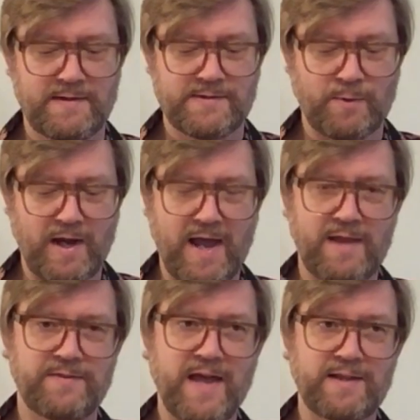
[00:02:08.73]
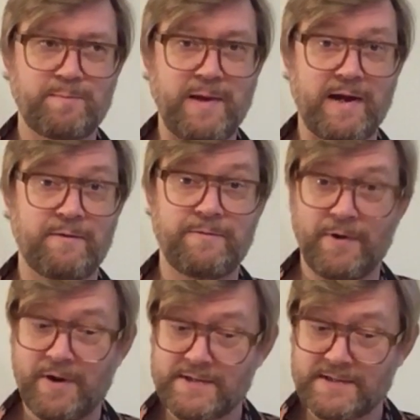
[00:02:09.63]
so I had that beer
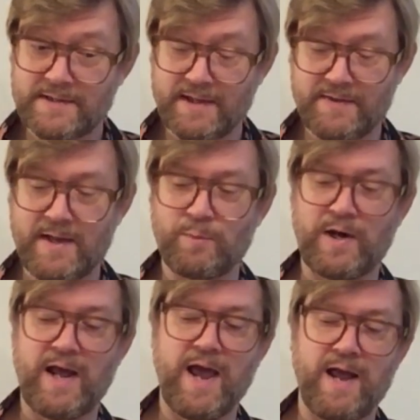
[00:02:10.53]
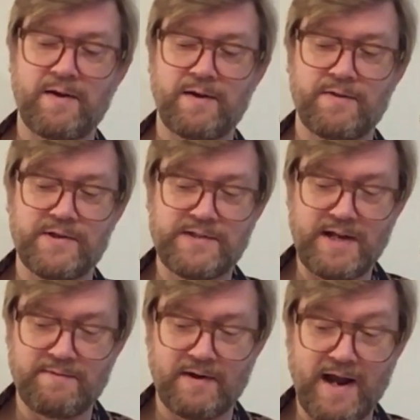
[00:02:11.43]
first, and then when I had the
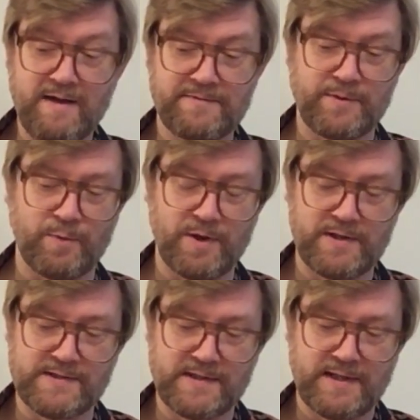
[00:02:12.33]
Jiva afterwards,